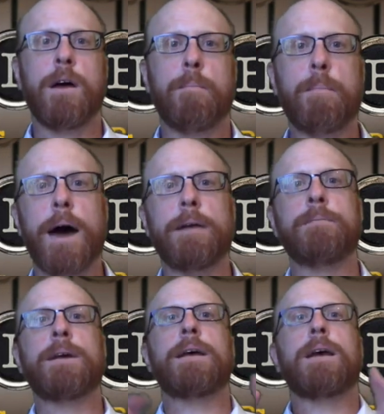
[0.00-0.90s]

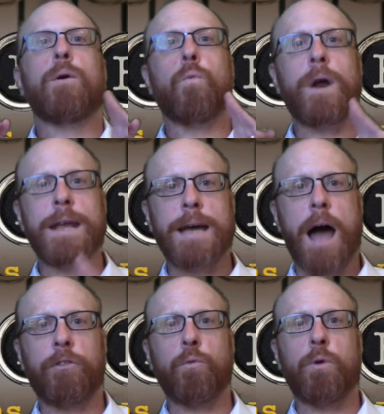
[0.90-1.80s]
But when he
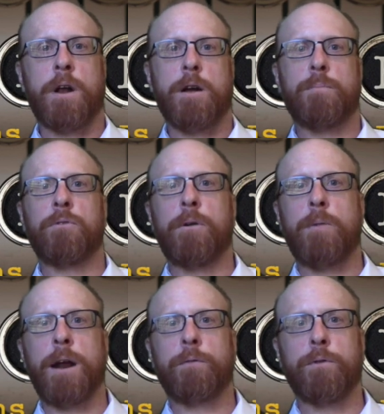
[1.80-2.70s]
got the 100%
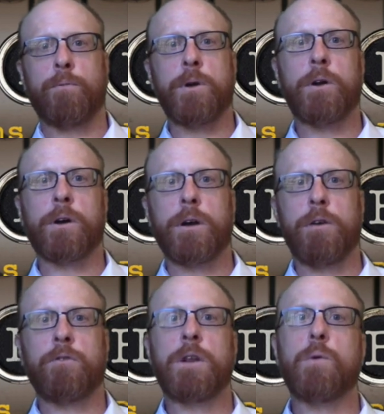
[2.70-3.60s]
rating for the renal condition,